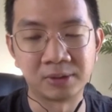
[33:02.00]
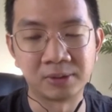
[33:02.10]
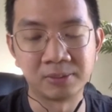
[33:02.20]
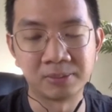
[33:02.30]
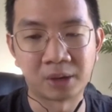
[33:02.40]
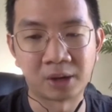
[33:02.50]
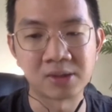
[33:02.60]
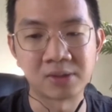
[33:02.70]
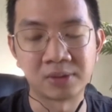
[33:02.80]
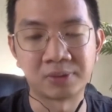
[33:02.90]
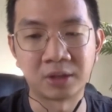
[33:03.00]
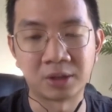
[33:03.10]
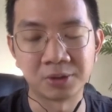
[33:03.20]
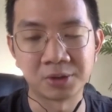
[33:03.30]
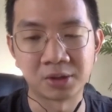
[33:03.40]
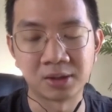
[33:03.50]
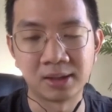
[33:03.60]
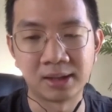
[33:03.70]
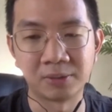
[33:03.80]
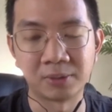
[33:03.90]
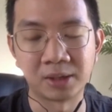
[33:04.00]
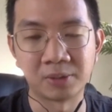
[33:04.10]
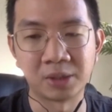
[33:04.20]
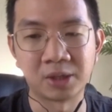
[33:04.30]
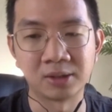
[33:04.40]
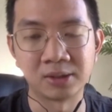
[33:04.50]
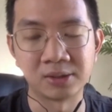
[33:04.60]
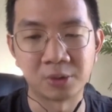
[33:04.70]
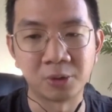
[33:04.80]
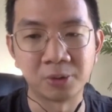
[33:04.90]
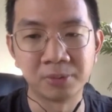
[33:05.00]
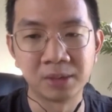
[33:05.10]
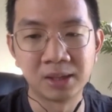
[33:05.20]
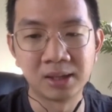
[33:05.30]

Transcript: different parts of different culture and where we call this home.